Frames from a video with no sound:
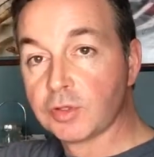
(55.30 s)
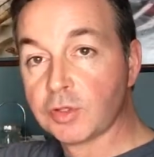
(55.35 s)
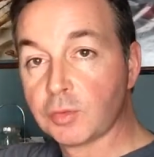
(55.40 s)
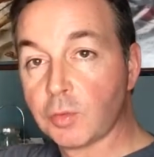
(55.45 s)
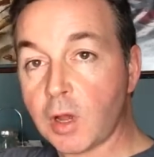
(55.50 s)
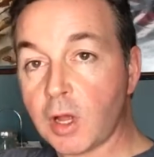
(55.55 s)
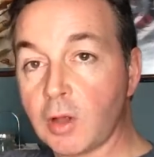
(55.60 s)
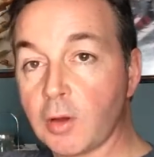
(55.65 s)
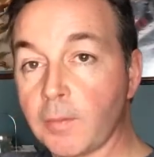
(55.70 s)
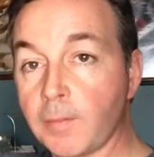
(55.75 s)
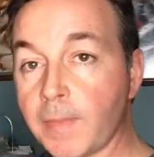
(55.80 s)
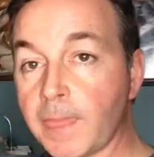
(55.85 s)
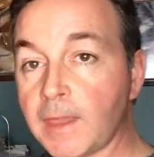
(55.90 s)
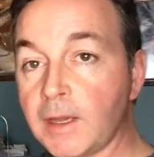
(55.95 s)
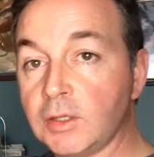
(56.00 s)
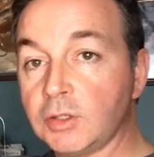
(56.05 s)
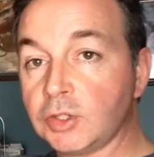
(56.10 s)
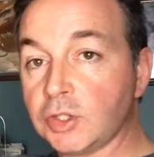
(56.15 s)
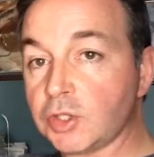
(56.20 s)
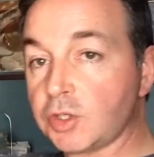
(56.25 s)
as well,
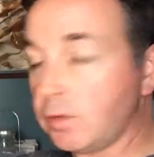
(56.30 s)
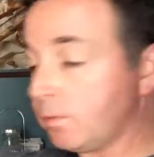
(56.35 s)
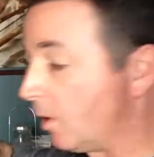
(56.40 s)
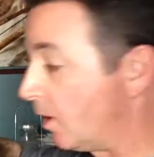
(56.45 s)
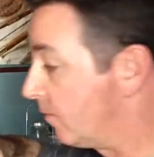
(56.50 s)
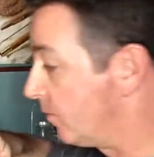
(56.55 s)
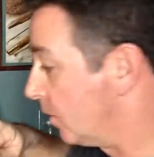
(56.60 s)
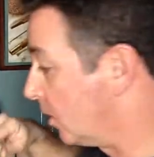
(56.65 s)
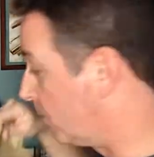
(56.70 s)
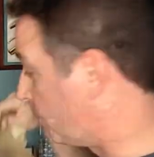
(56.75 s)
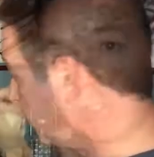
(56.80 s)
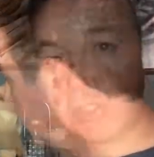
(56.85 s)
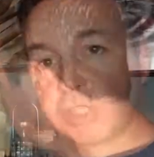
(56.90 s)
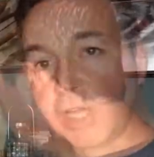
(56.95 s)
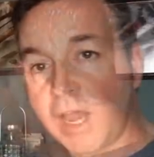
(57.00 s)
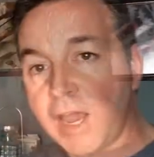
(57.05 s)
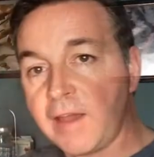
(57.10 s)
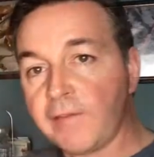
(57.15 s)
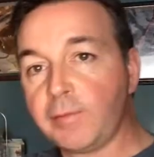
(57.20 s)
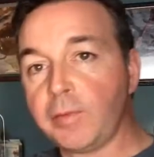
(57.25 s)
just to roughen up the
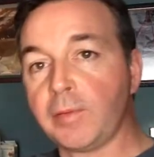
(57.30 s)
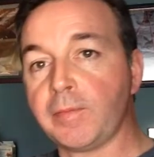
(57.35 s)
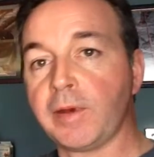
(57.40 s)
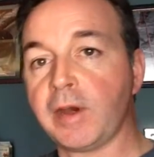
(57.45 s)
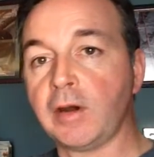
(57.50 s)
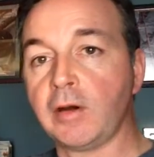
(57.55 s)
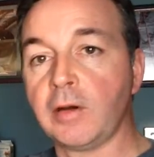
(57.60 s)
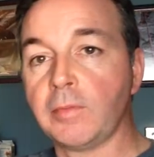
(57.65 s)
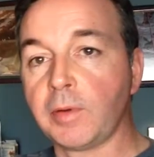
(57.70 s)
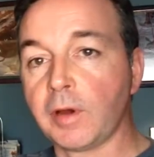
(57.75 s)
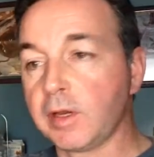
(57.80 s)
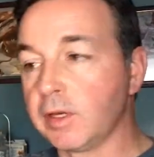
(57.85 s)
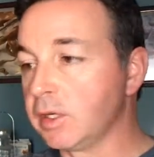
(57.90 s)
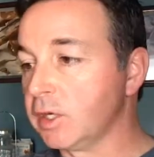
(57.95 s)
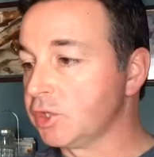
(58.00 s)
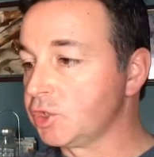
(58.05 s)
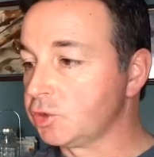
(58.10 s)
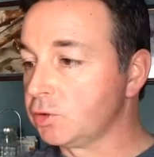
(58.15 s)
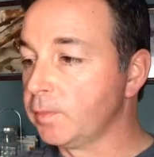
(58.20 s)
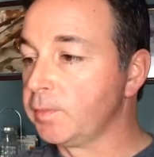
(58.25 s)
shaft. Prepare it by
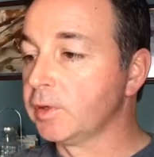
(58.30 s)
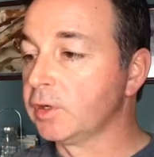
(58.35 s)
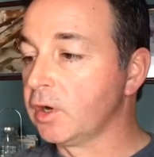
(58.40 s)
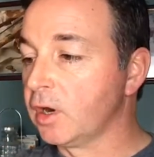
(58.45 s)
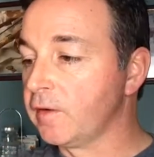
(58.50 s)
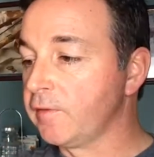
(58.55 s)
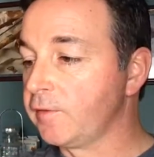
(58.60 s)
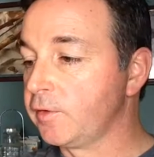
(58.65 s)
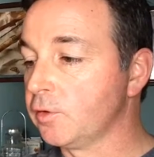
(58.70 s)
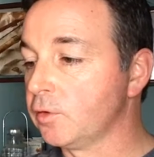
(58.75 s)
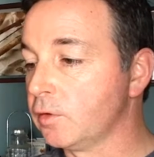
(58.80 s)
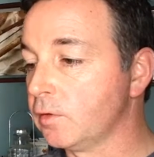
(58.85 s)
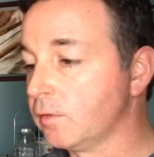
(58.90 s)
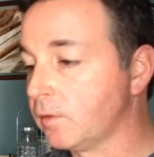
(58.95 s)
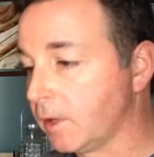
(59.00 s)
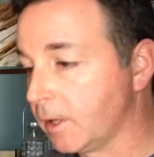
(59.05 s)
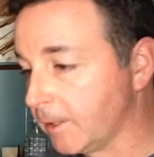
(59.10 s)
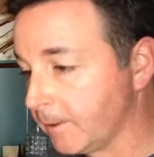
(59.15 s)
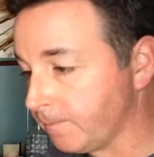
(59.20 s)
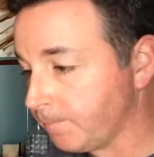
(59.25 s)
stripping off
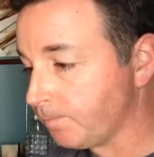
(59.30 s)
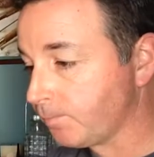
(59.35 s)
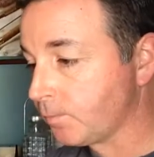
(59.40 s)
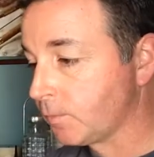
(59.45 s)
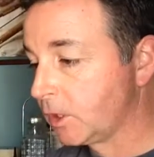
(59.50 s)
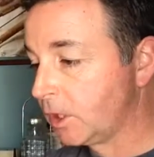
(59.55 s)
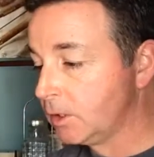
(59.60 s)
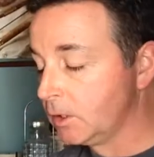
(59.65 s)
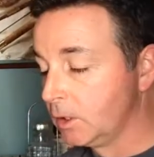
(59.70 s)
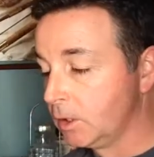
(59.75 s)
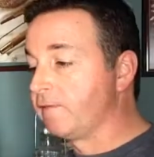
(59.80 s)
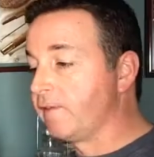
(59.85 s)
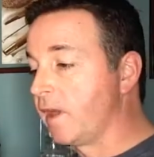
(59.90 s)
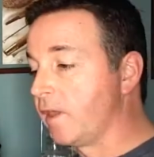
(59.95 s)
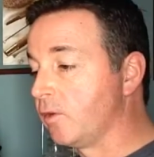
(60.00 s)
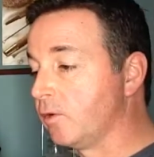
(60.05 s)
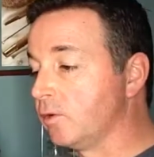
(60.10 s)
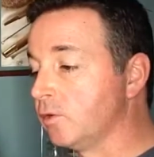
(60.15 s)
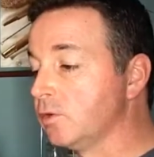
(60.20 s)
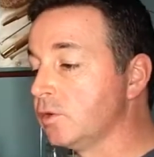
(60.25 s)
your
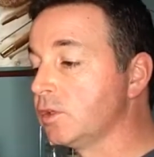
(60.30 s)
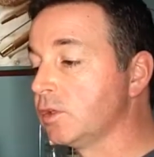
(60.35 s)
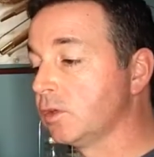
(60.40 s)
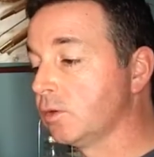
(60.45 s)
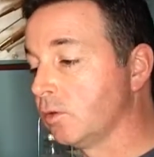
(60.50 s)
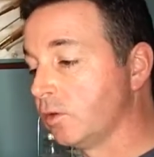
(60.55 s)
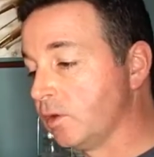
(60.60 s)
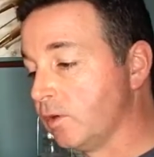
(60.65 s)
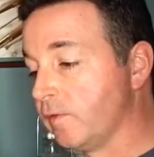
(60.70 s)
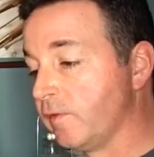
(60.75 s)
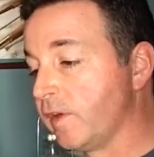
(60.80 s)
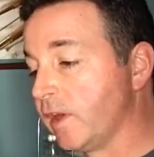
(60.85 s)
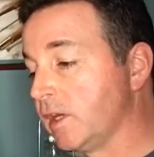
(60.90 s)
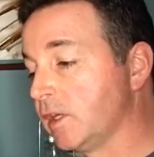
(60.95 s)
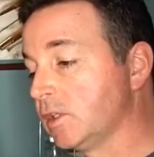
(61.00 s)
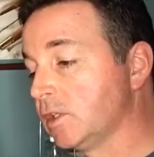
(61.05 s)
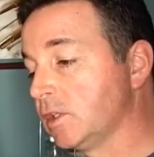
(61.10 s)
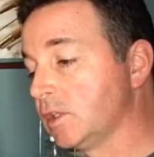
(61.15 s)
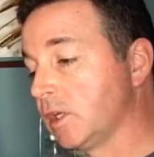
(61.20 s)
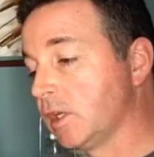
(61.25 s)
feathers or your
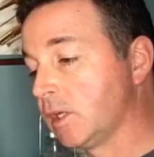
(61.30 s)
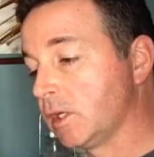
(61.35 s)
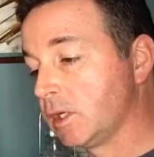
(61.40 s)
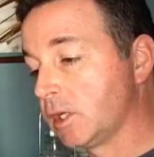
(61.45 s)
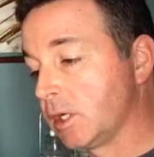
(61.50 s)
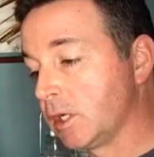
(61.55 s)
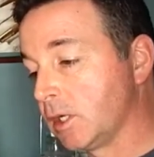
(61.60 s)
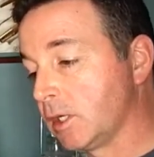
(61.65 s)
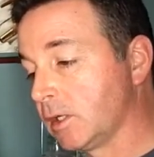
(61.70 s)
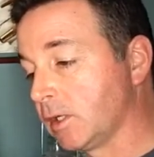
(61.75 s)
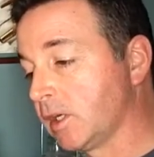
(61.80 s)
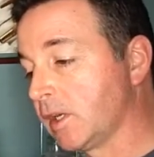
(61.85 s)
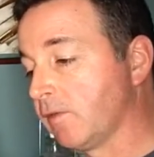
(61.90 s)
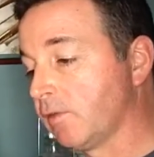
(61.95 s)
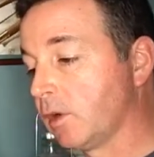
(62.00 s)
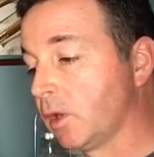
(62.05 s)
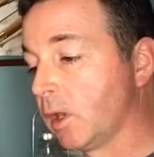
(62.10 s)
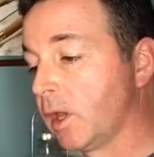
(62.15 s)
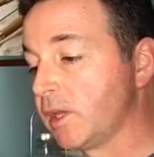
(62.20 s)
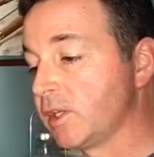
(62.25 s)
vanes, and give
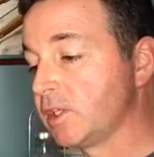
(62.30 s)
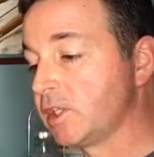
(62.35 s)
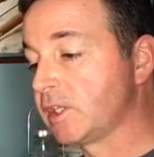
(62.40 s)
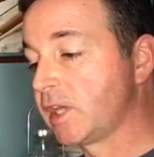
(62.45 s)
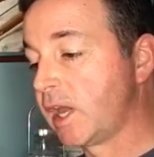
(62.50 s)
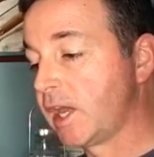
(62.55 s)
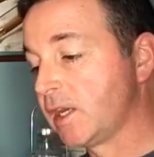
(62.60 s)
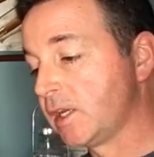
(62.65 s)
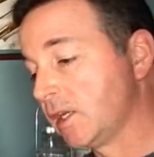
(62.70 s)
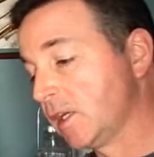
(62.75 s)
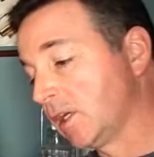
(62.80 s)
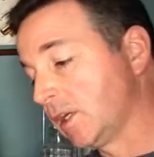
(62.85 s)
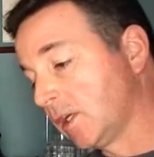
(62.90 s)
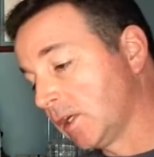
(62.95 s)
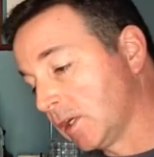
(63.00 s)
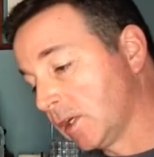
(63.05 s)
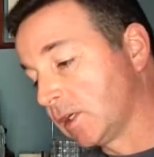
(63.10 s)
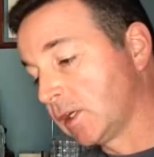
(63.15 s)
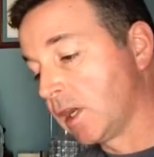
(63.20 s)
it a light sanding.